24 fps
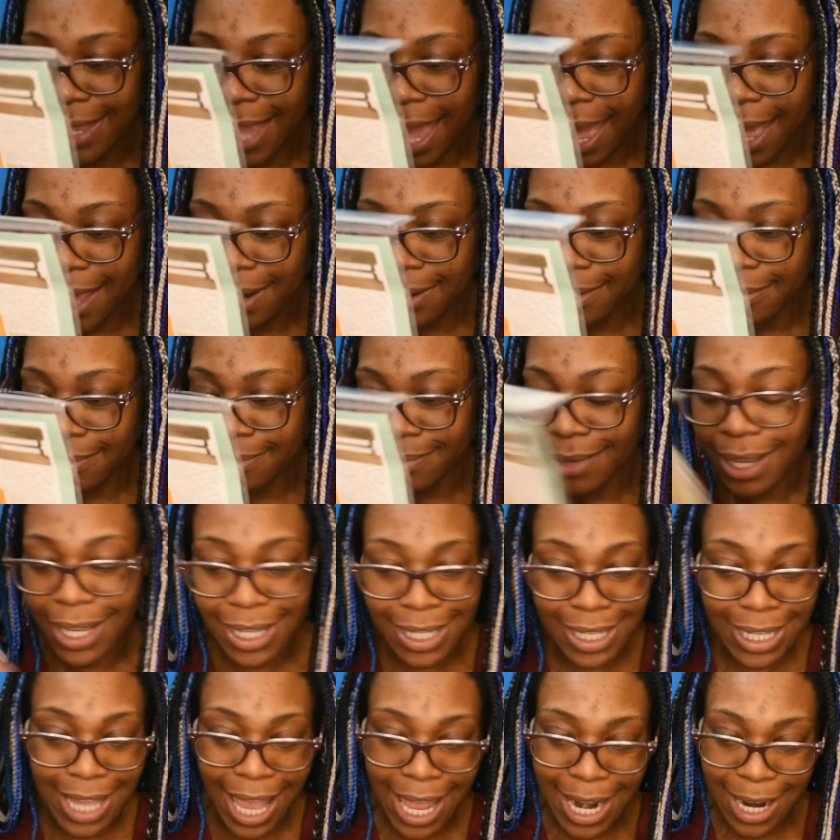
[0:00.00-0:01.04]
that.
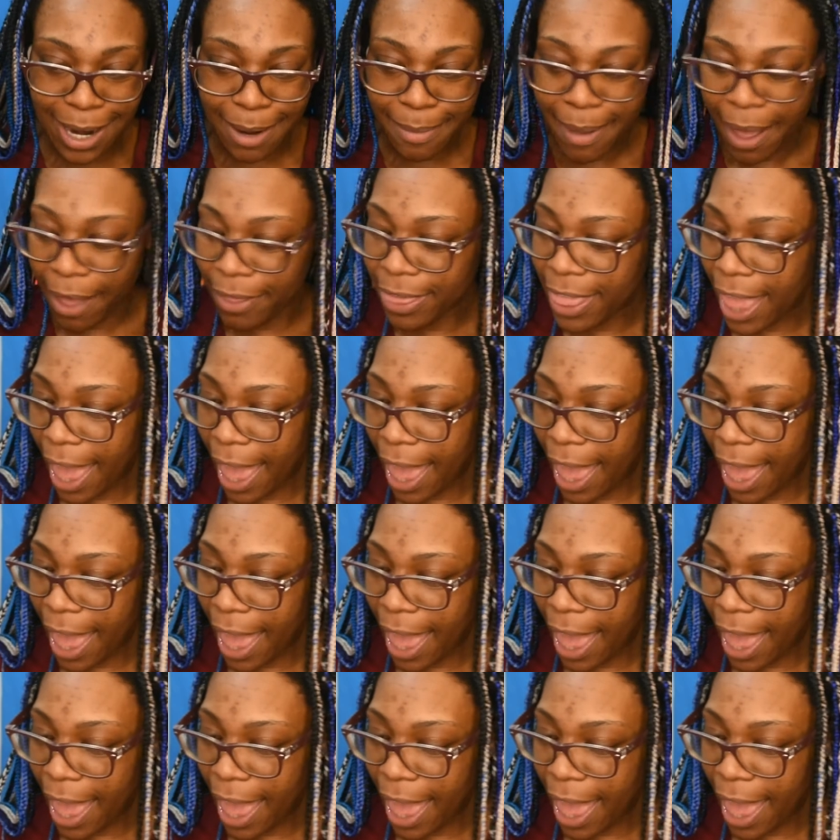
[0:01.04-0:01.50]
Excited about